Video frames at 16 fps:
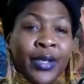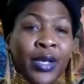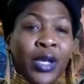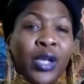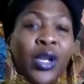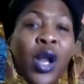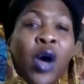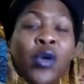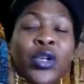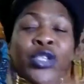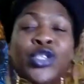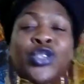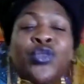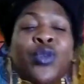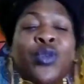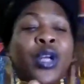Long as
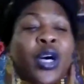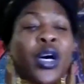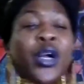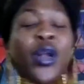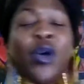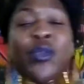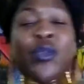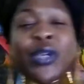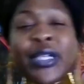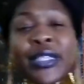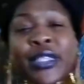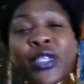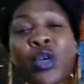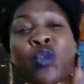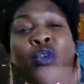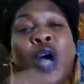you and her don't get
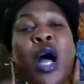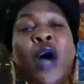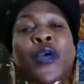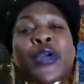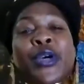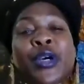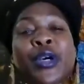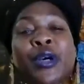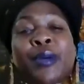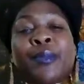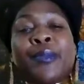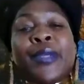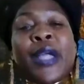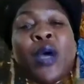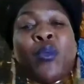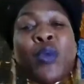so caught up
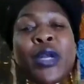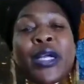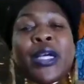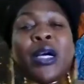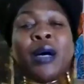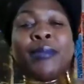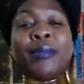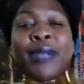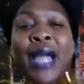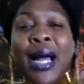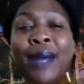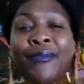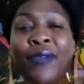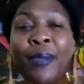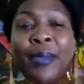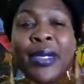that when it come time
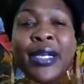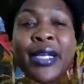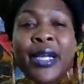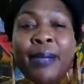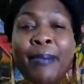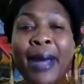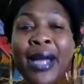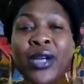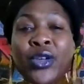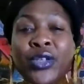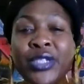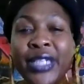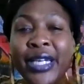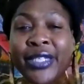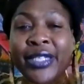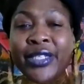for me to get my little
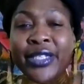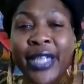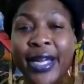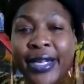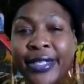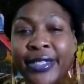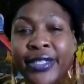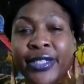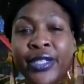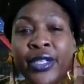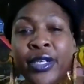taste,